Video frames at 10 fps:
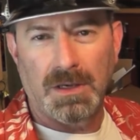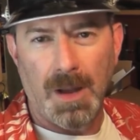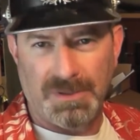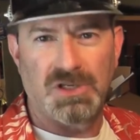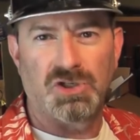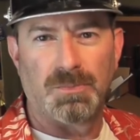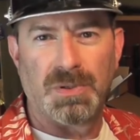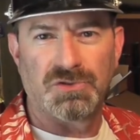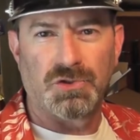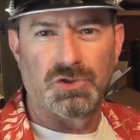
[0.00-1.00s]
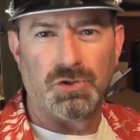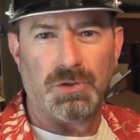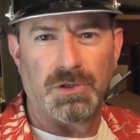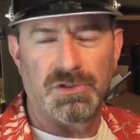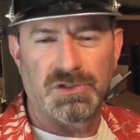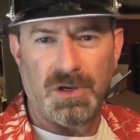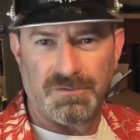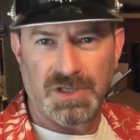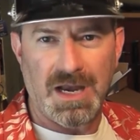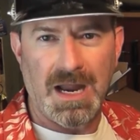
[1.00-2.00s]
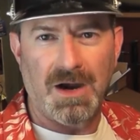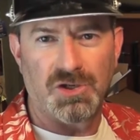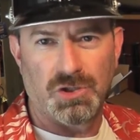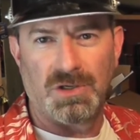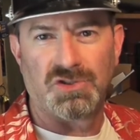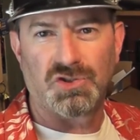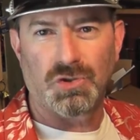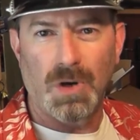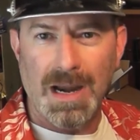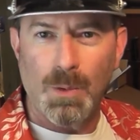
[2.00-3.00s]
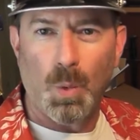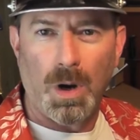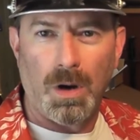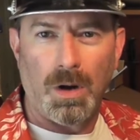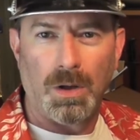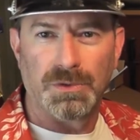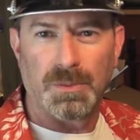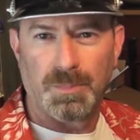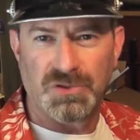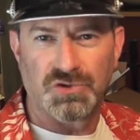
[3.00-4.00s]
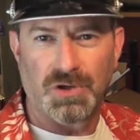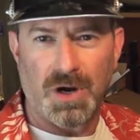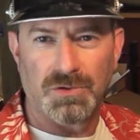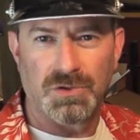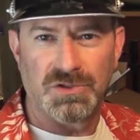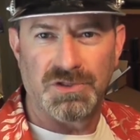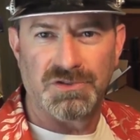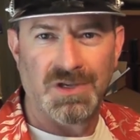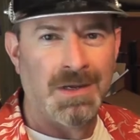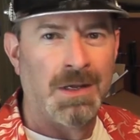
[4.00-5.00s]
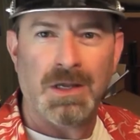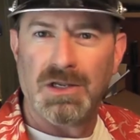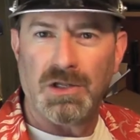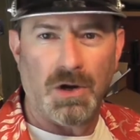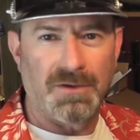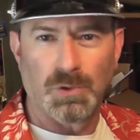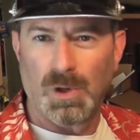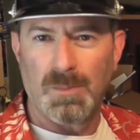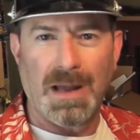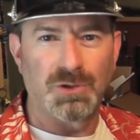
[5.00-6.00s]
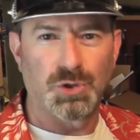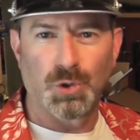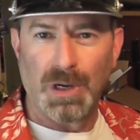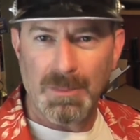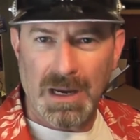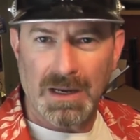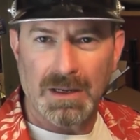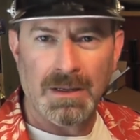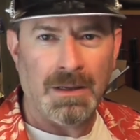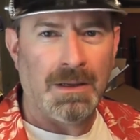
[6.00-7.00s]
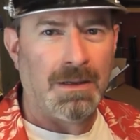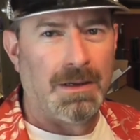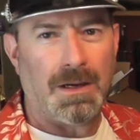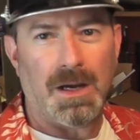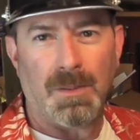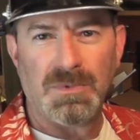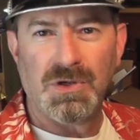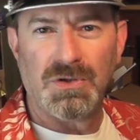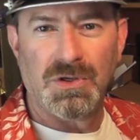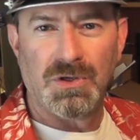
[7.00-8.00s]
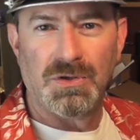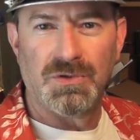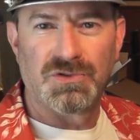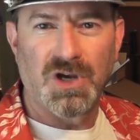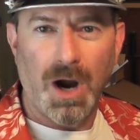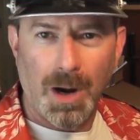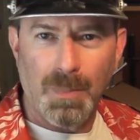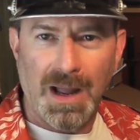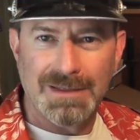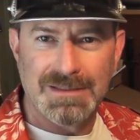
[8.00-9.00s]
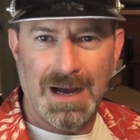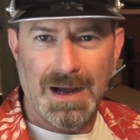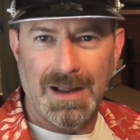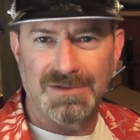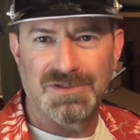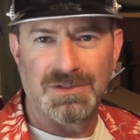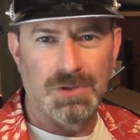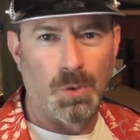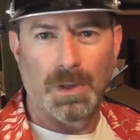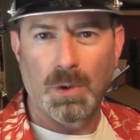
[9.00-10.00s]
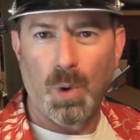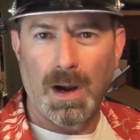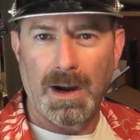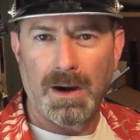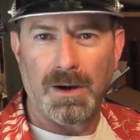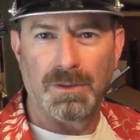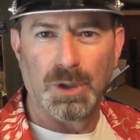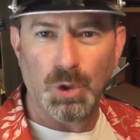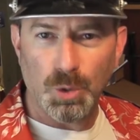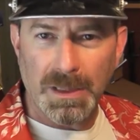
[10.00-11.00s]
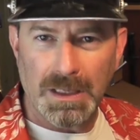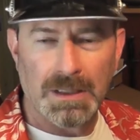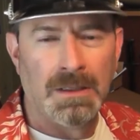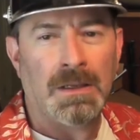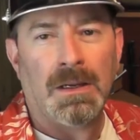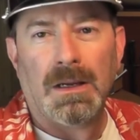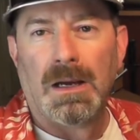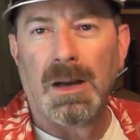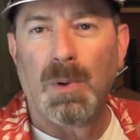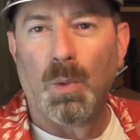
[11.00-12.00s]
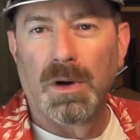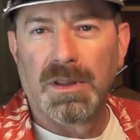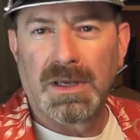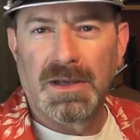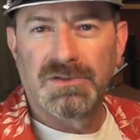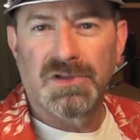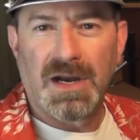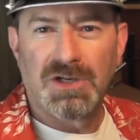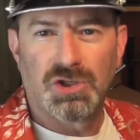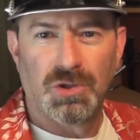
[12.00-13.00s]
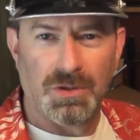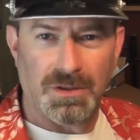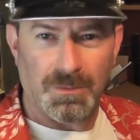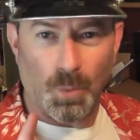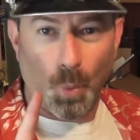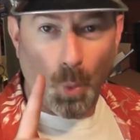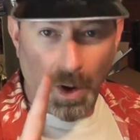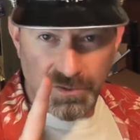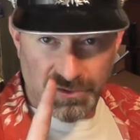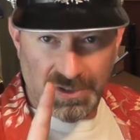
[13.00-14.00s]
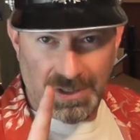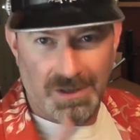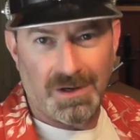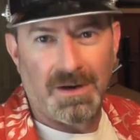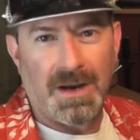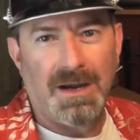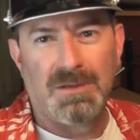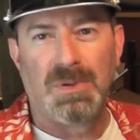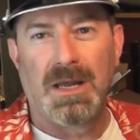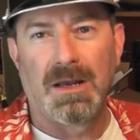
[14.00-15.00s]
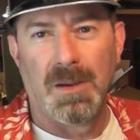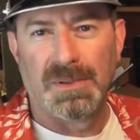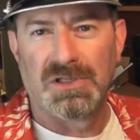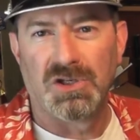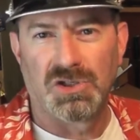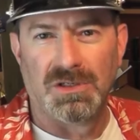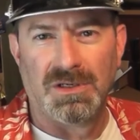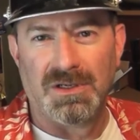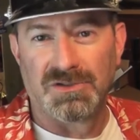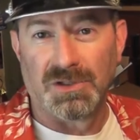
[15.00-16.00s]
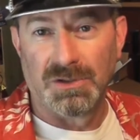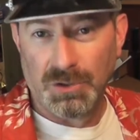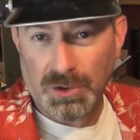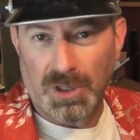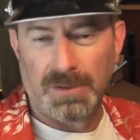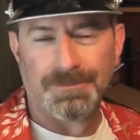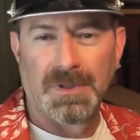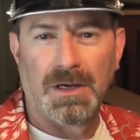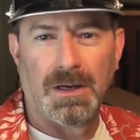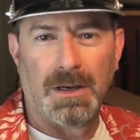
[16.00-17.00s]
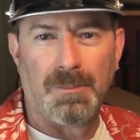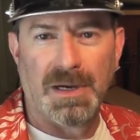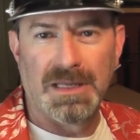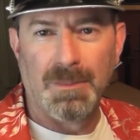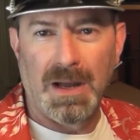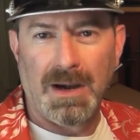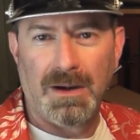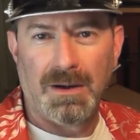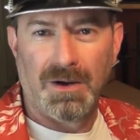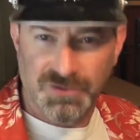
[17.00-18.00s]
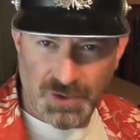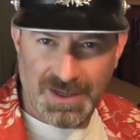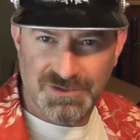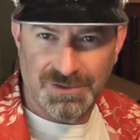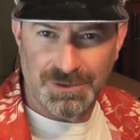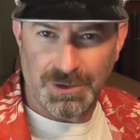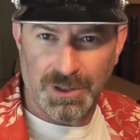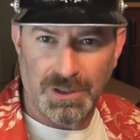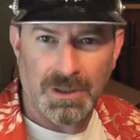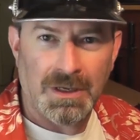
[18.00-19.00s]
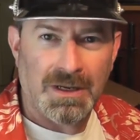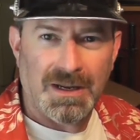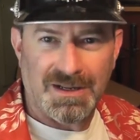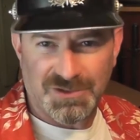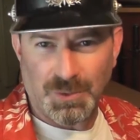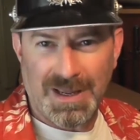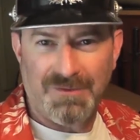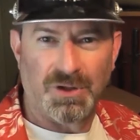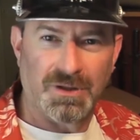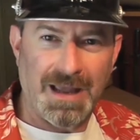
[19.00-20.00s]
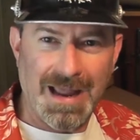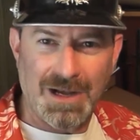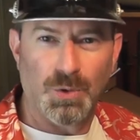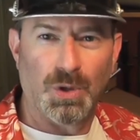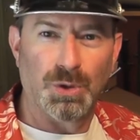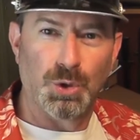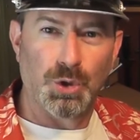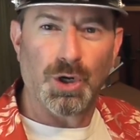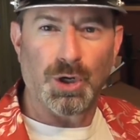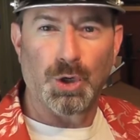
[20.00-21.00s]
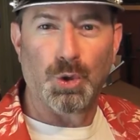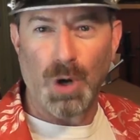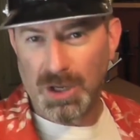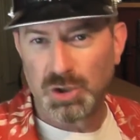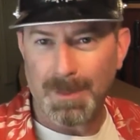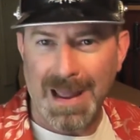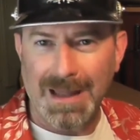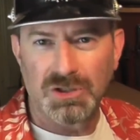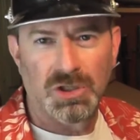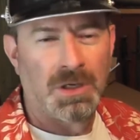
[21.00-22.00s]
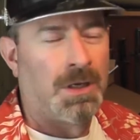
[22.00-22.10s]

competition pistol shooters of today are shooting straight-walled pistol cartridges. You don't have to worry about trimming. Um, you use carbide dyes that don't require lubing. Uh, but one of the guns that I shoot once a year in I D P A competition is a Luger. Uh, a buddy of mine also has a Luger, and so we have an annual Luger grudge match.